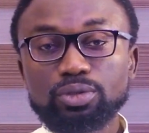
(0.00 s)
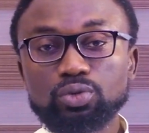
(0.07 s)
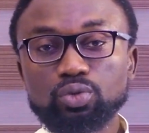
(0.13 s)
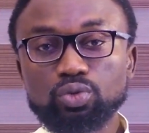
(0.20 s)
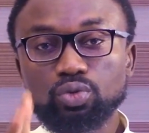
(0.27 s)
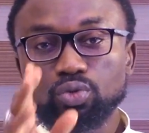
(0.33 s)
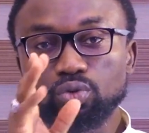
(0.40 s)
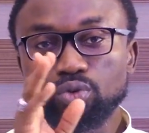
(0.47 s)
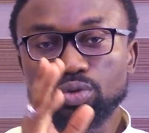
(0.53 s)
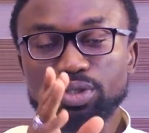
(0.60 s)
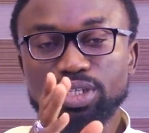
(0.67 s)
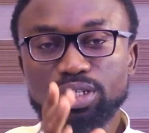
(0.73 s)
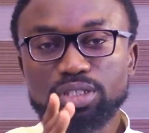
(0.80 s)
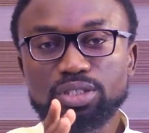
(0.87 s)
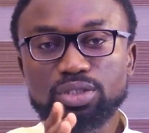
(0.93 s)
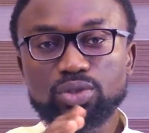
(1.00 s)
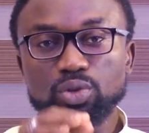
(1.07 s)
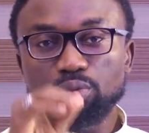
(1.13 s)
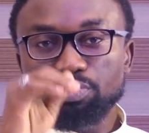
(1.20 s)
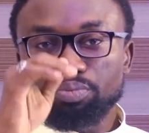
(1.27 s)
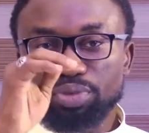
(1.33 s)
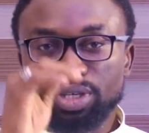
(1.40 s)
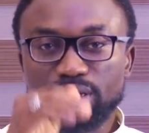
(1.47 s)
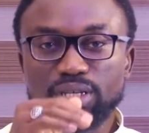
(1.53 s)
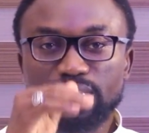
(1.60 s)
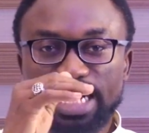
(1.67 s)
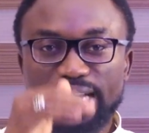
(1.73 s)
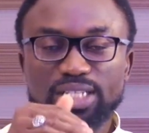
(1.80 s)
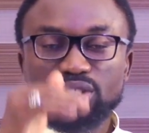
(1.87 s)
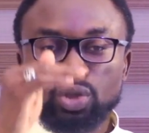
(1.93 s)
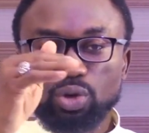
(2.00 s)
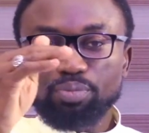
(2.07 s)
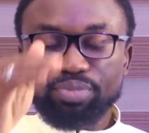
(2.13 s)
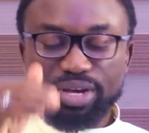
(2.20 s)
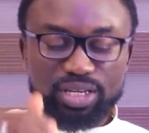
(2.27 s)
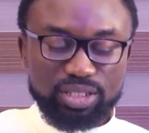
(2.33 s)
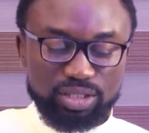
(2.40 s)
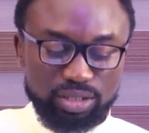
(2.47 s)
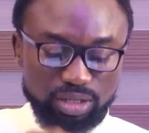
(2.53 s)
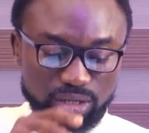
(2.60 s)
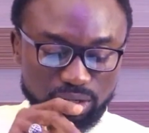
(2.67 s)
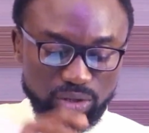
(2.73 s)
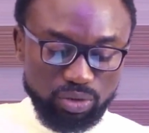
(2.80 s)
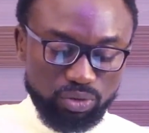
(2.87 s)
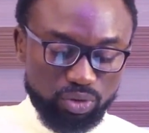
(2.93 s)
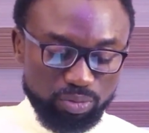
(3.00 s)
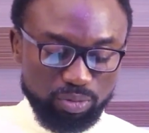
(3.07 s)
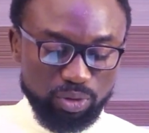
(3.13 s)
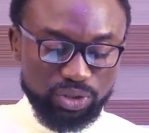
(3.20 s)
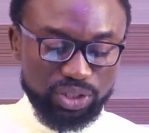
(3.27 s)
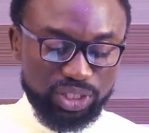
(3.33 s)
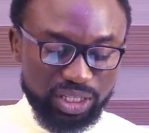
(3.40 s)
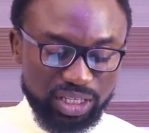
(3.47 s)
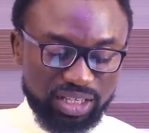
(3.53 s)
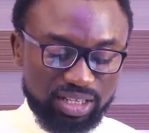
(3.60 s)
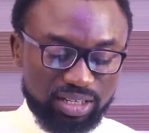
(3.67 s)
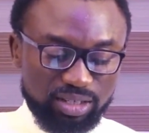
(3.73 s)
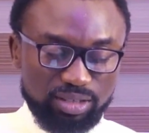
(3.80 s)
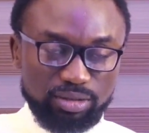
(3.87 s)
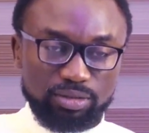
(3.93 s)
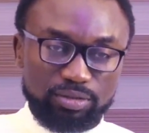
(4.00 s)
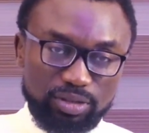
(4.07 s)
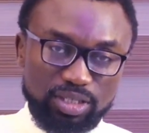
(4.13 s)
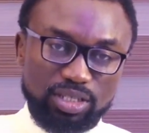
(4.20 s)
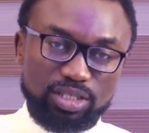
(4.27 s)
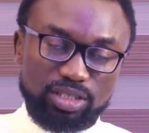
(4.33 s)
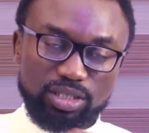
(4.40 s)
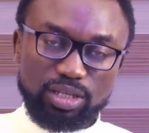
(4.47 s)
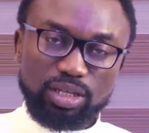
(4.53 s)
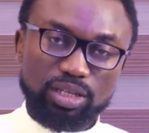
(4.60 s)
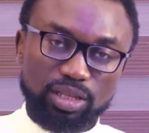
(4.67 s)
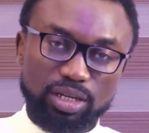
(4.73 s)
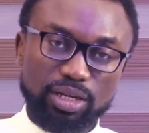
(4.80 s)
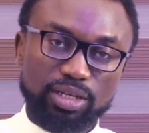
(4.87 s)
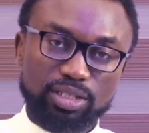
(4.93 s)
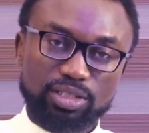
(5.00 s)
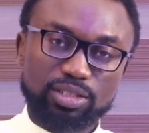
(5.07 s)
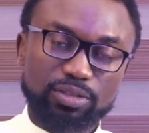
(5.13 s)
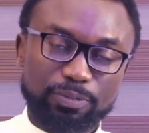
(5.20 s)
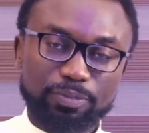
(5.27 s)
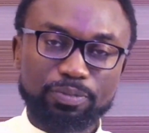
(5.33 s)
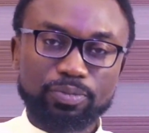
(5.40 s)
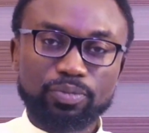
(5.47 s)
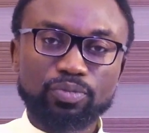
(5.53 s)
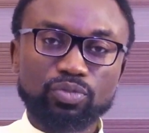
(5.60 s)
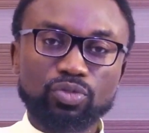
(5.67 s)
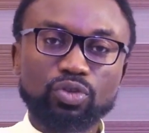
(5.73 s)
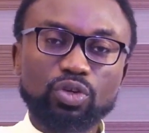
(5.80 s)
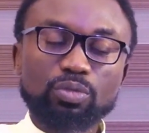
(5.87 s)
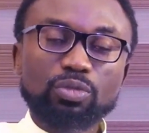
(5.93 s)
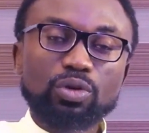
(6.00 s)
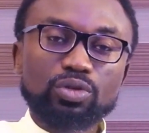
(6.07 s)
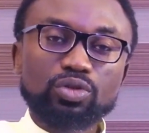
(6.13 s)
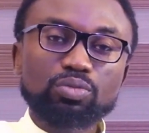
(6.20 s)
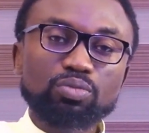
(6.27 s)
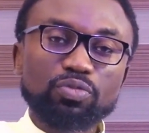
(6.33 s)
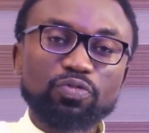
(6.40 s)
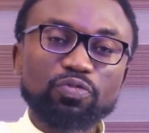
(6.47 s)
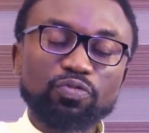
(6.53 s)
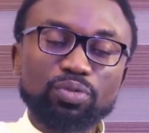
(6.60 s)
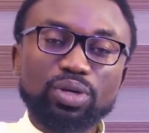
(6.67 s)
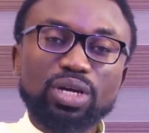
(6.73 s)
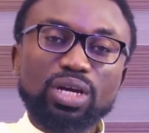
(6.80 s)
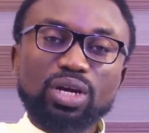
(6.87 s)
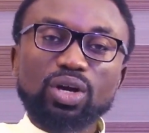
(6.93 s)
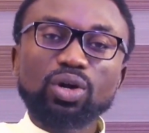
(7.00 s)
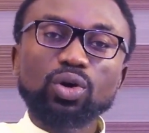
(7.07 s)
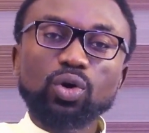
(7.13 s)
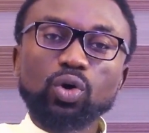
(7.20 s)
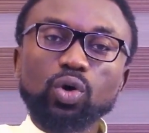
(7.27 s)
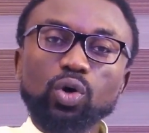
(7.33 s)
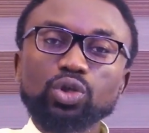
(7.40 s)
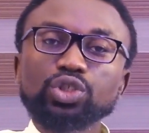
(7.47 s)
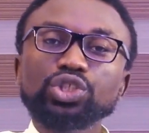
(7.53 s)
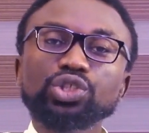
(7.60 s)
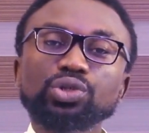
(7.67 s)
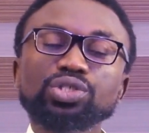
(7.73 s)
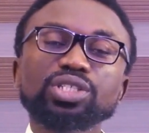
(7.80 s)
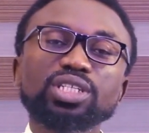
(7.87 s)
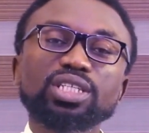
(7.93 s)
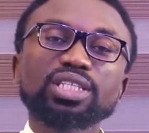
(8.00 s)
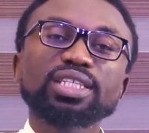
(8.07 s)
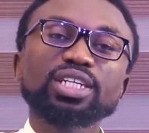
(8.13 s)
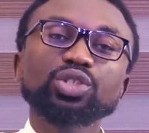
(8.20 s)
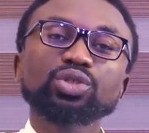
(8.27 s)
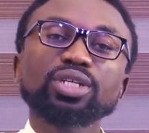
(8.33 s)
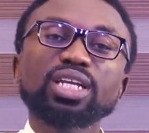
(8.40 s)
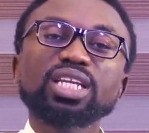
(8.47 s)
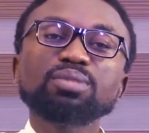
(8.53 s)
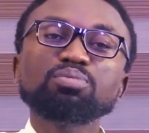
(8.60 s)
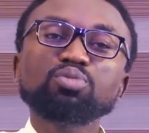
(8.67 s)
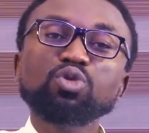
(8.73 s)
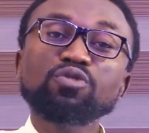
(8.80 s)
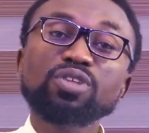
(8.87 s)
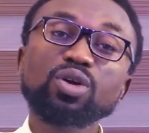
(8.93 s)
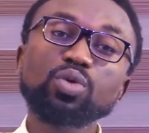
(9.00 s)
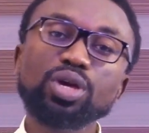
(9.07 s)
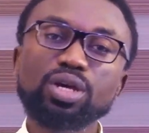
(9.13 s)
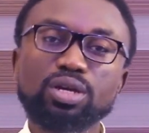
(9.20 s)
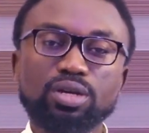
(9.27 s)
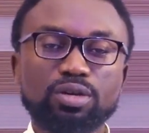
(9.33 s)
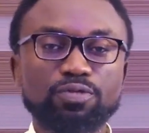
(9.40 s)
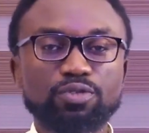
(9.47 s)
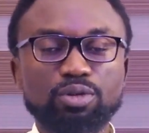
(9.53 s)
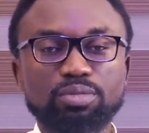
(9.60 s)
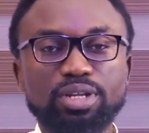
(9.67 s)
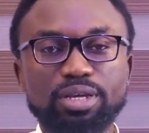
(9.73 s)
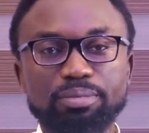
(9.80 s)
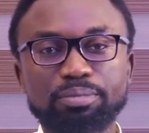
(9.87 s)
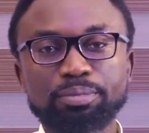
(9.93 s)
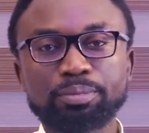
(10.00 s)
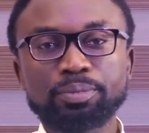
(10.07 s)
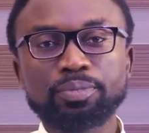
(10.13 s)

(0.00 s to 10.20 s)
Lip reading: To do this, to be at your best, you must kill these traits. You must consciously, intentionally move away from them.